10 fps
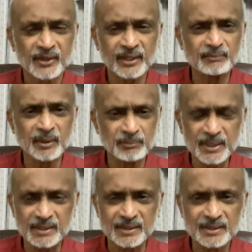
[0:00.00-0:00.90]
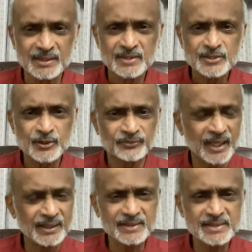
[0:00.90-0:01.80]
the renminbi. So
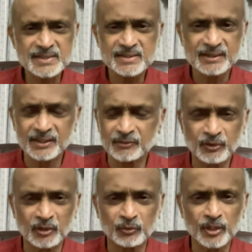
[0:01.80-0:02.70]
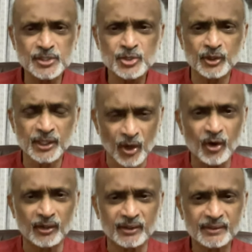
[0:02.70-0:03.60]
that is uh, what is going
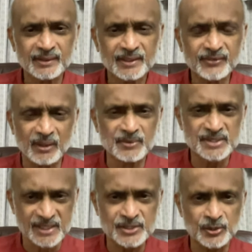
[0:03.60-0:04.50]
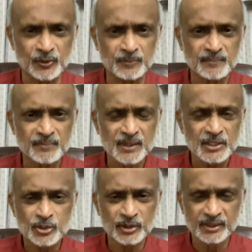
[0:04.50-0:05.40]
on, if I may say so.
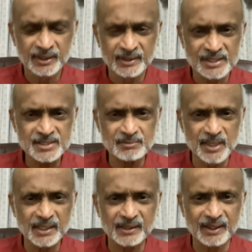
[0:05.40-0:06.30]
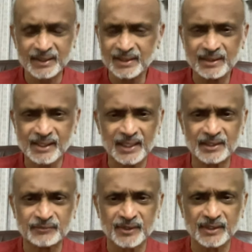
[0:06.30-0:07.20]
So it, it doesn't make any
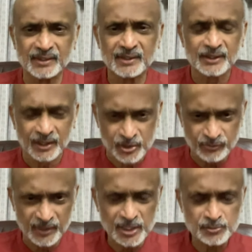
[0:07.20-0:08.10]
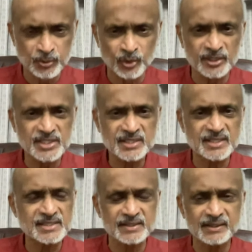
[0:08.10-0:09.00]
kind of a, so far as Putin is
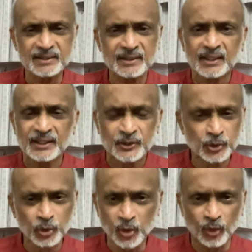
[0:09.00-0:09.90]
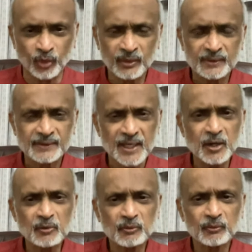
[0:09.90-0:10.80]
concerned, euro.
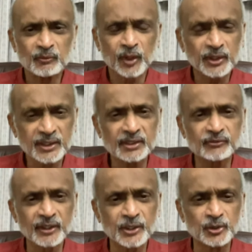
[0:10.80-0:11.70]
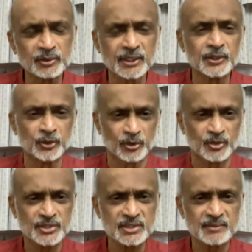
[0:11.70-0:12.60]
Now, what on earth will he do with the
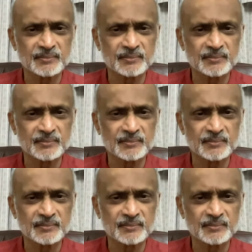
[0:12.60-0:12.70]
euros?